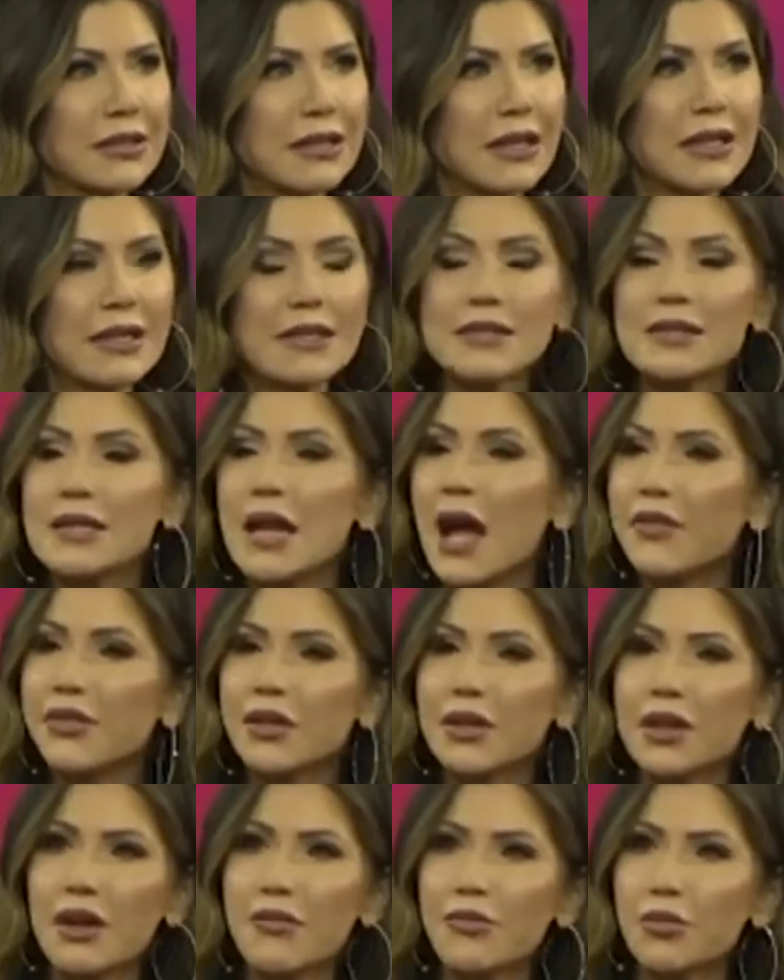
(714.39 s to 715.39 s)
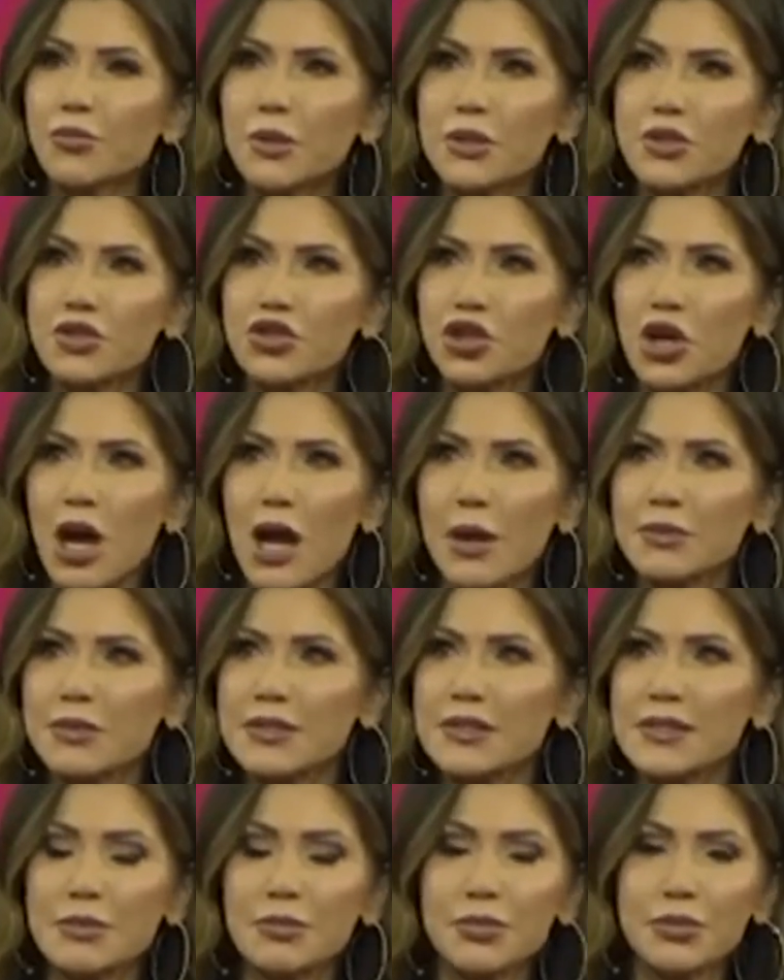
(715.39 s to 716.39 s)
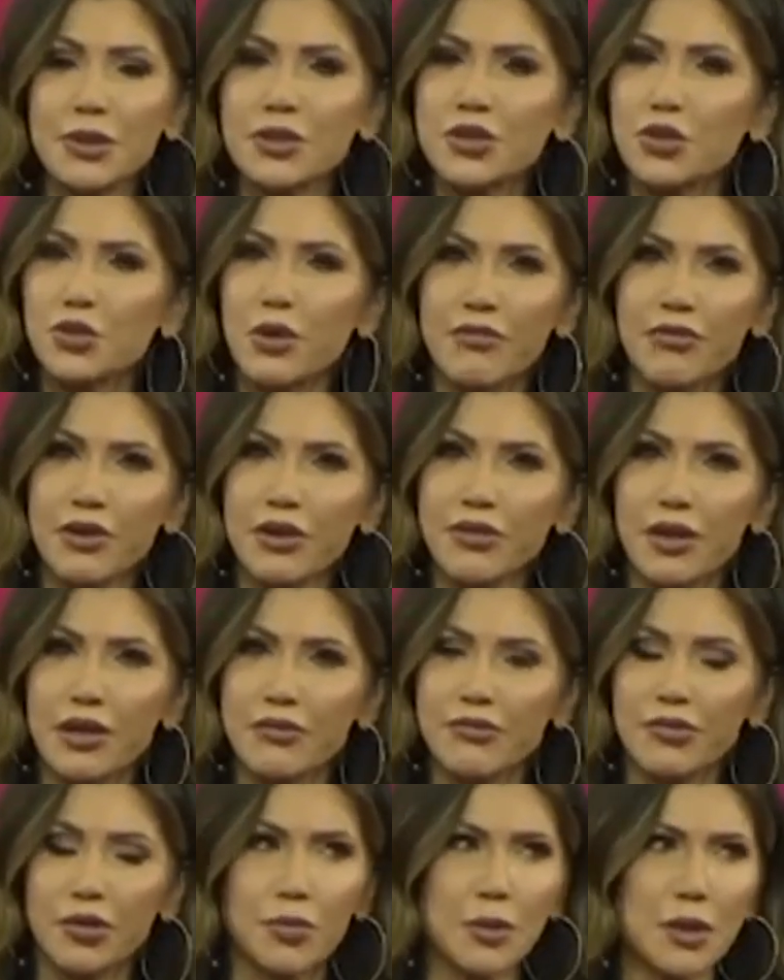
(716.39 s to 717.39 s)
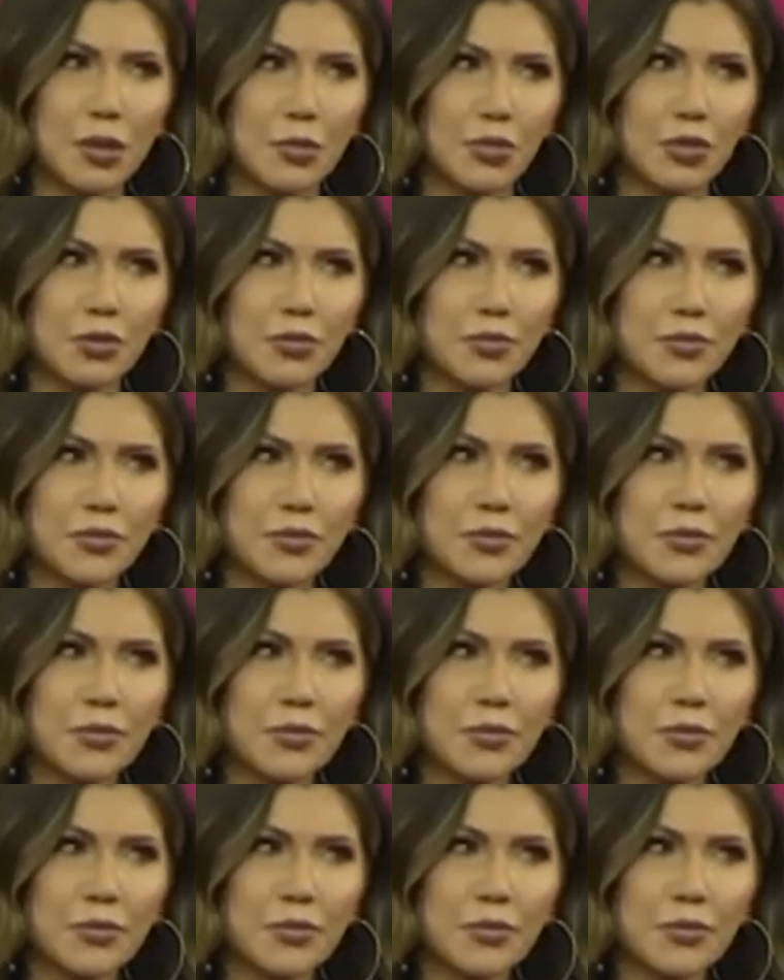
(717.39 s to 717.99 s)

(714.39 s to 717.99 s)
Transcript: It is not the government's job to simply do everything for people.